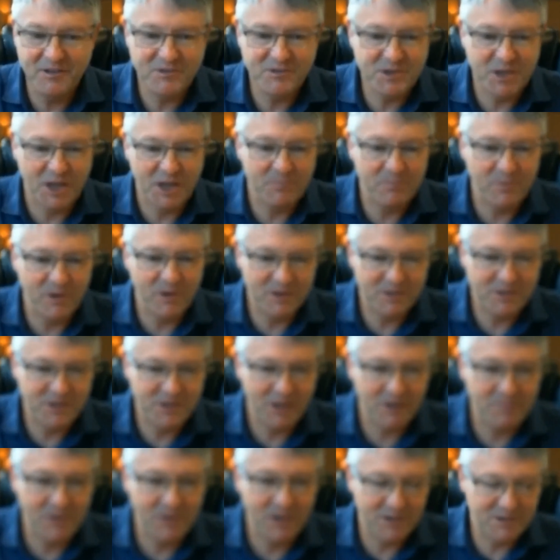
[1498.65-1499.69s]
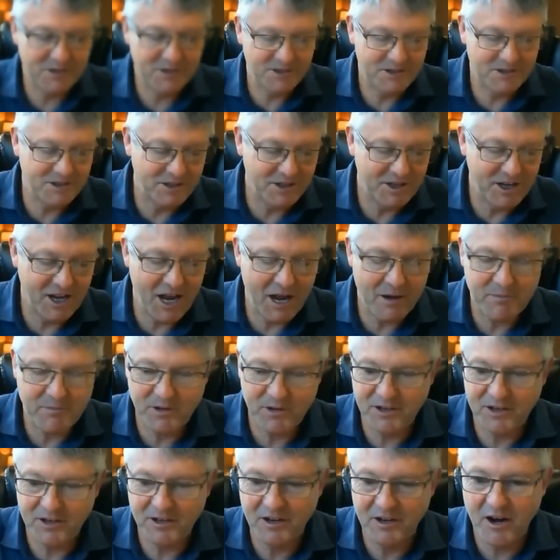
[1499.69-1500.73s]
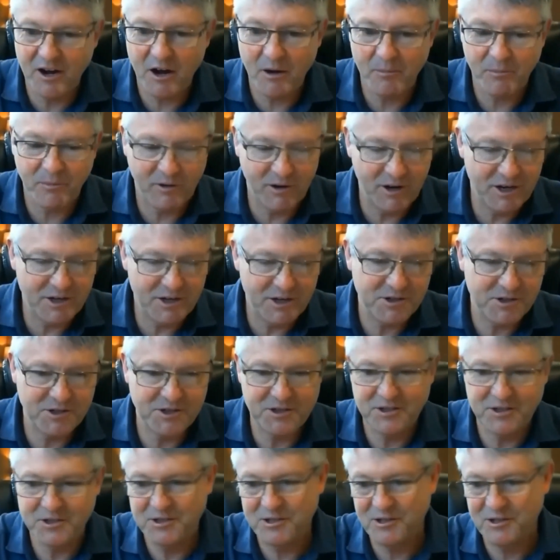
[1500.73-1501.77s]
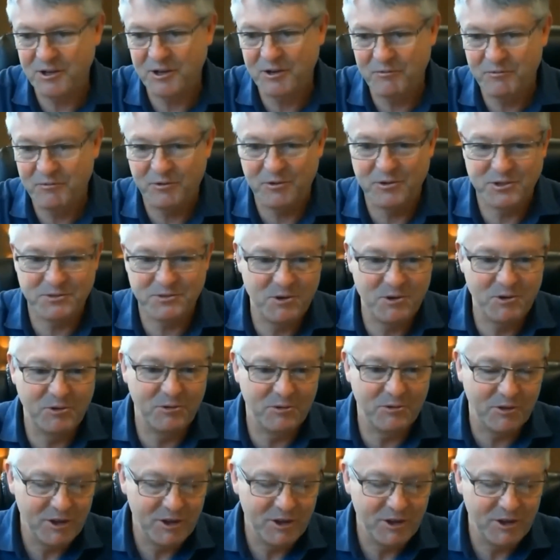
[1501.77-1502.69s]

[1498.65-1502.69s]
check boxes to happen, and operations is looking for smooth